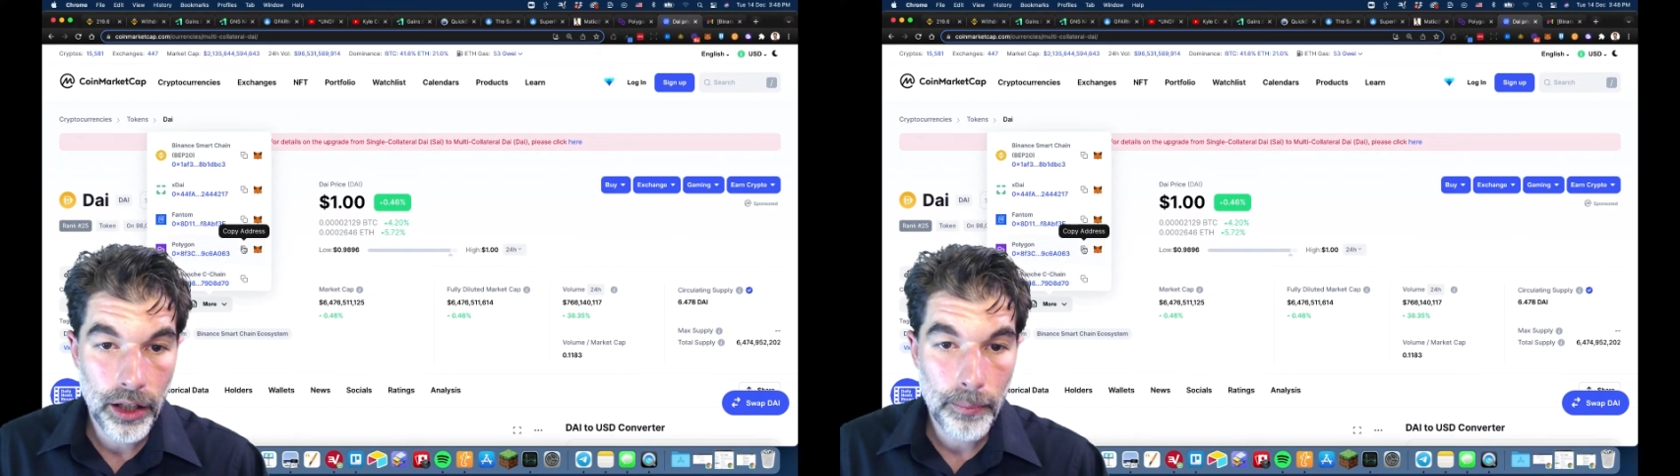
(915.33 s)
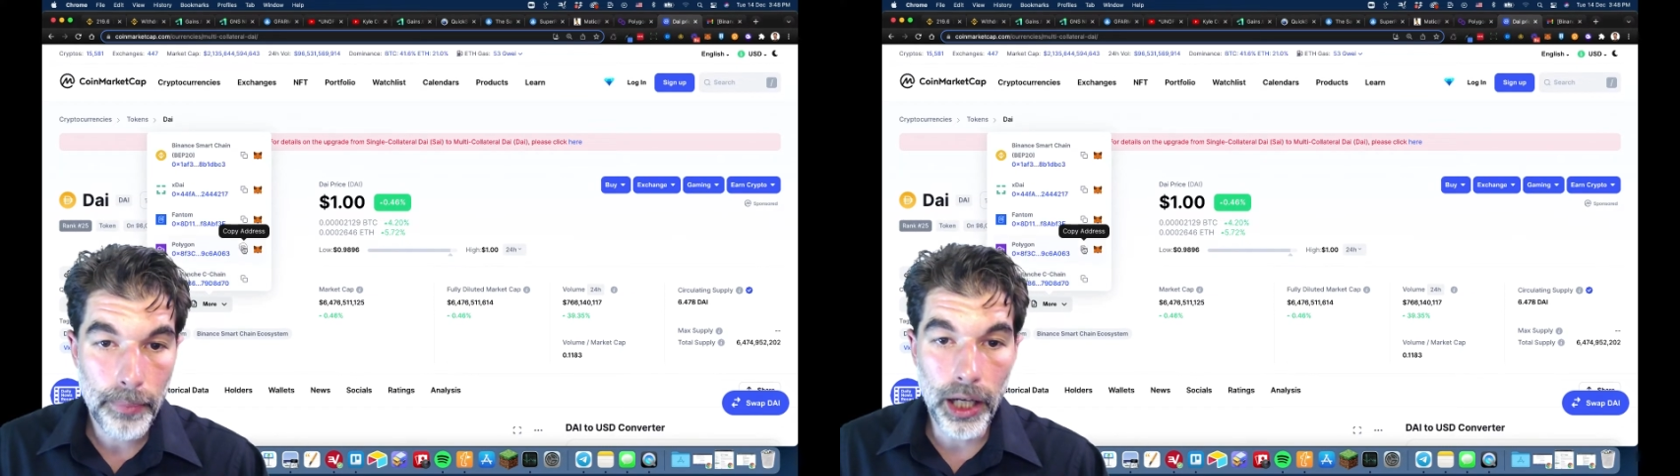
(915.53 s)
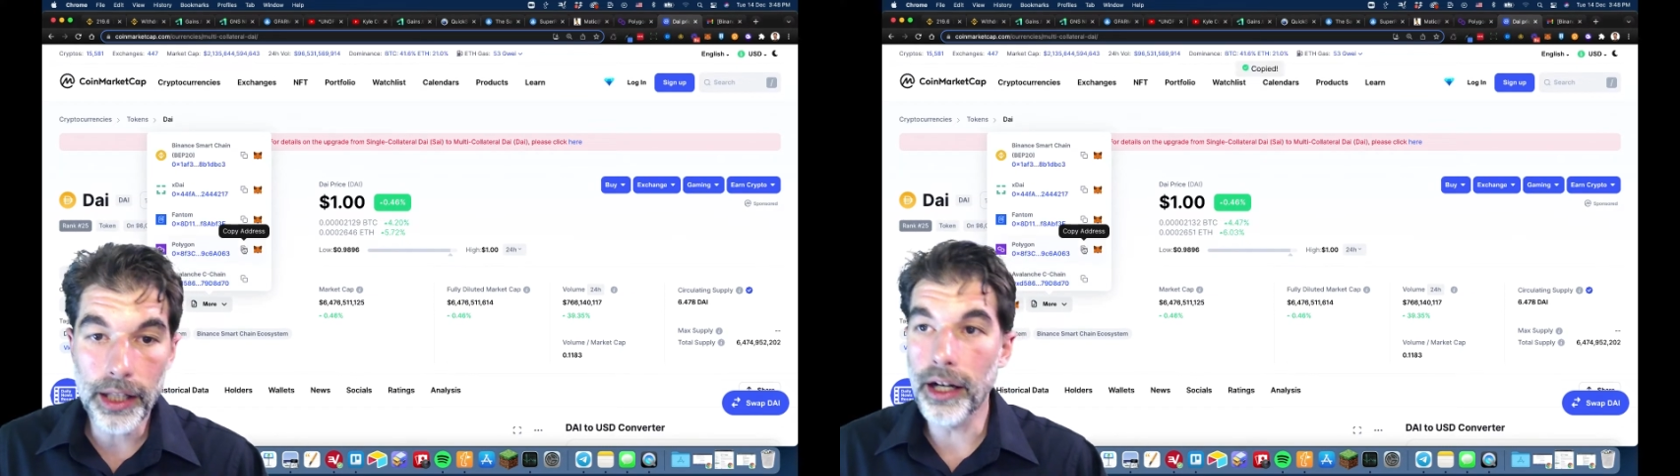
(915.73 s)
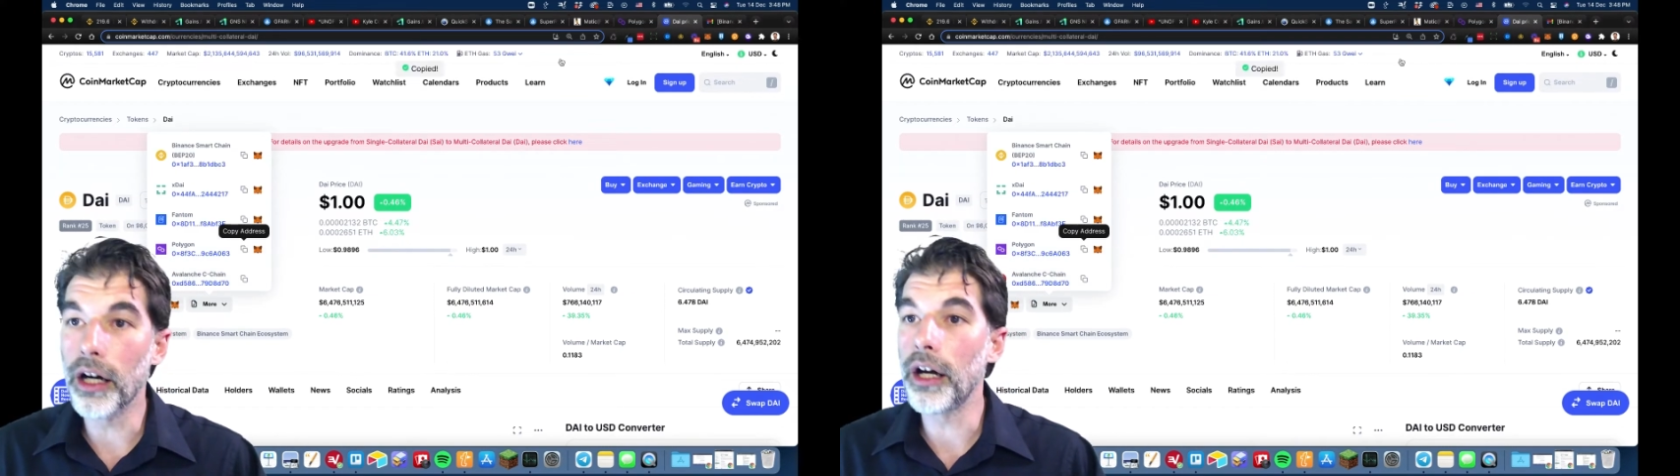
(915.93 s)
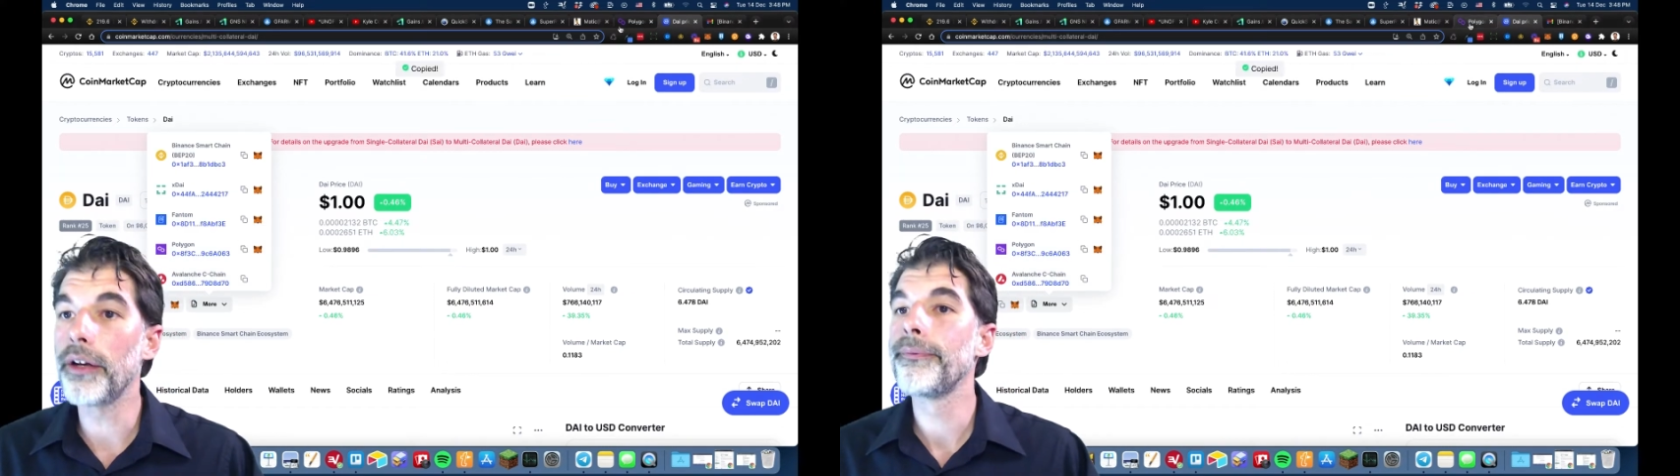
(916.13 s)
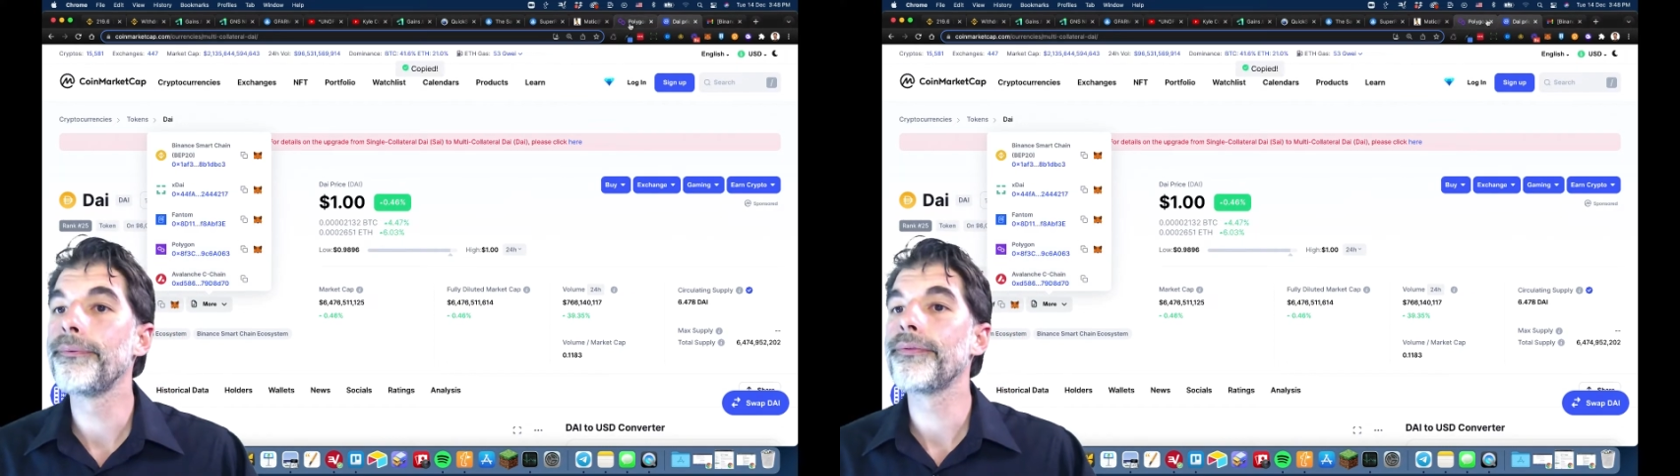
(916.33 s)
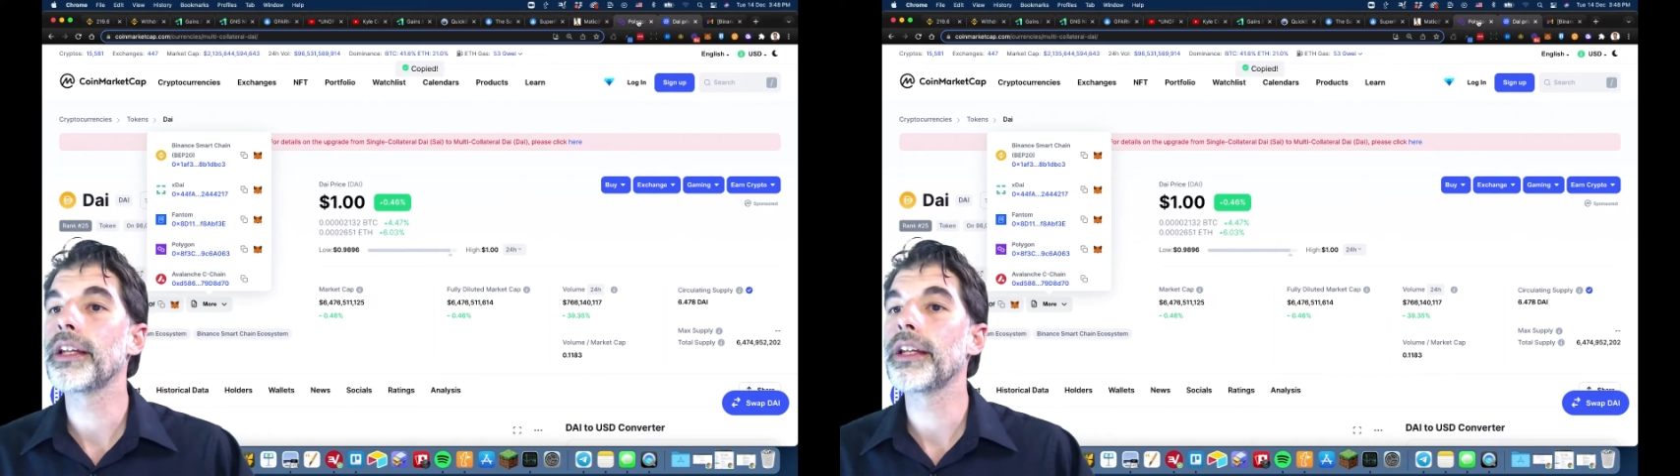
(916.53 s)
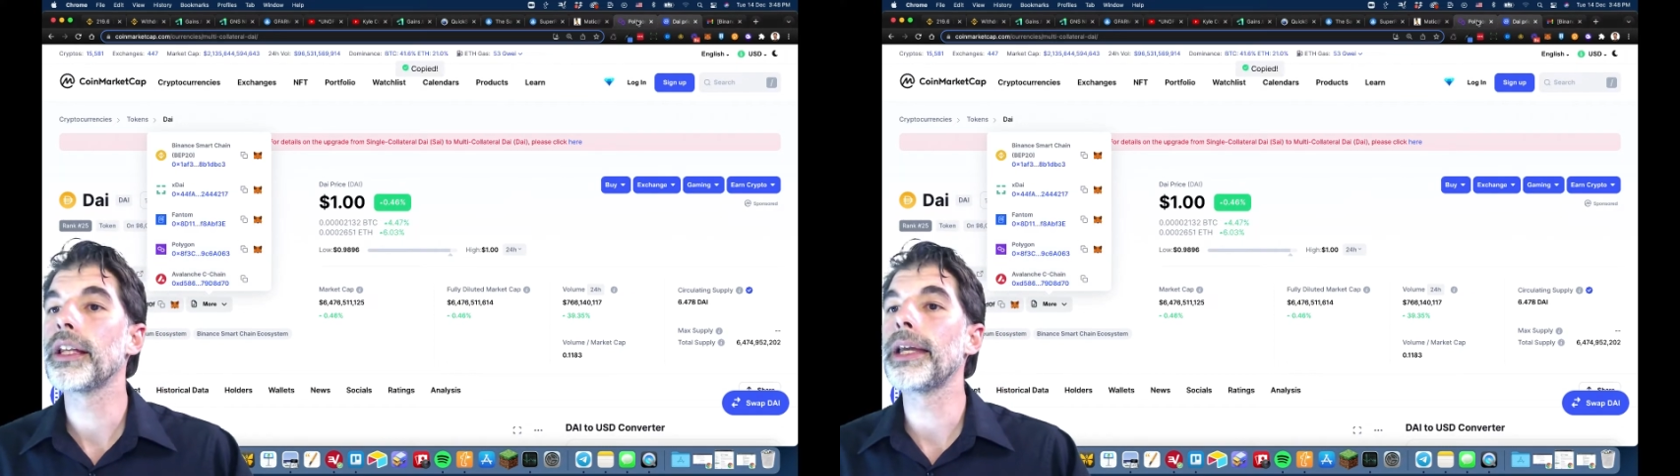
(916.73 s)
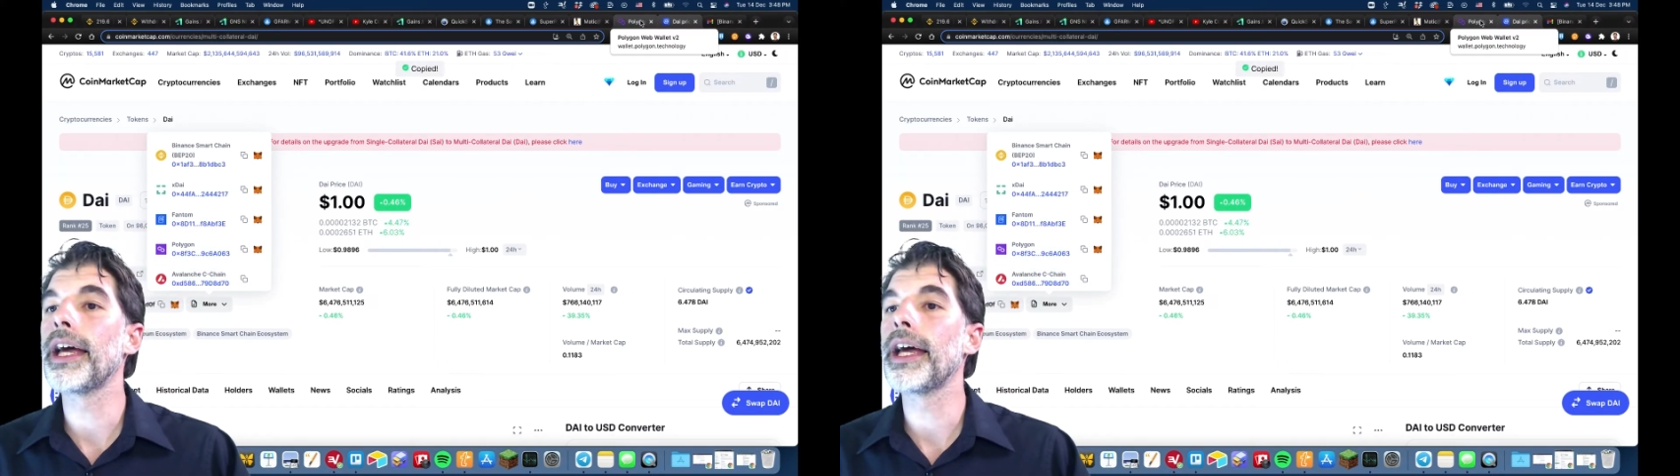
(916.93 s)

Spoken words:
Polygon. Let me